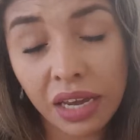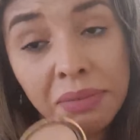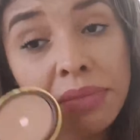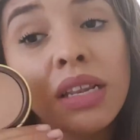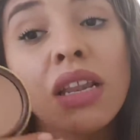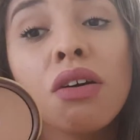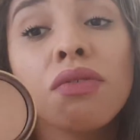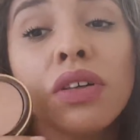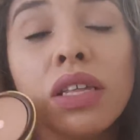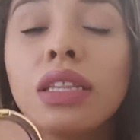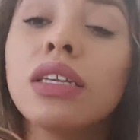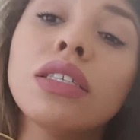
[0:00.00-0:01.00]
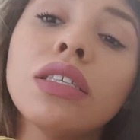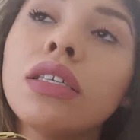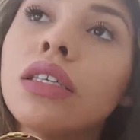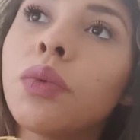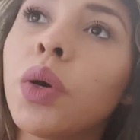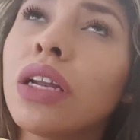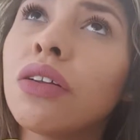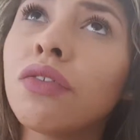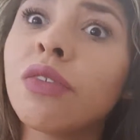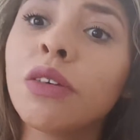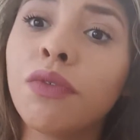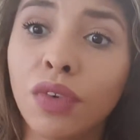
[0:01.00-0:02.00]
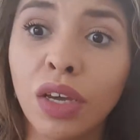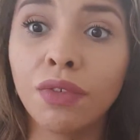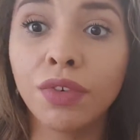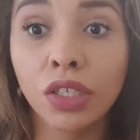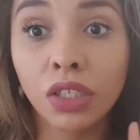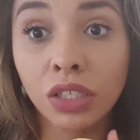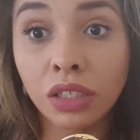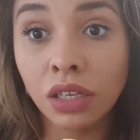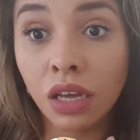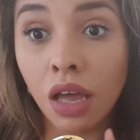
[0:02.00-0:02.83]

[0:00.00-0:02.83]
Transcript: I'm in love with this. Is one of my favorites